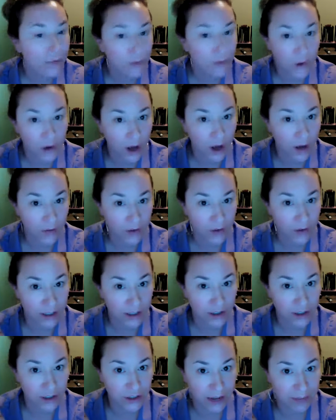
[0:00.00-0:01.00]
full
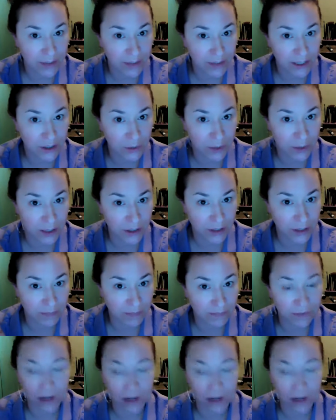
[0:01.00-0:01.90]
coverage type situation.